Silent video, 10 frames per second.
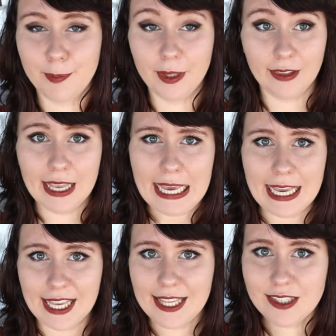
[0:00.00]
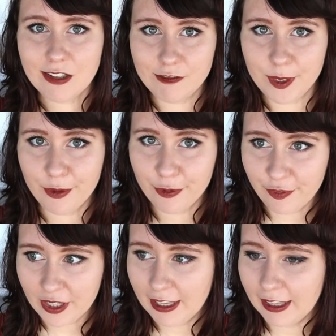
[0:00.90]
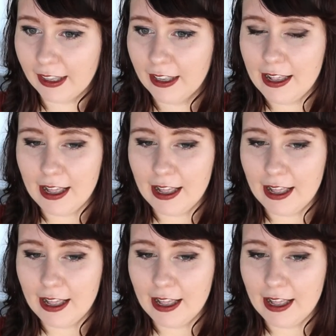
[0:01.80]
but it's a real thing.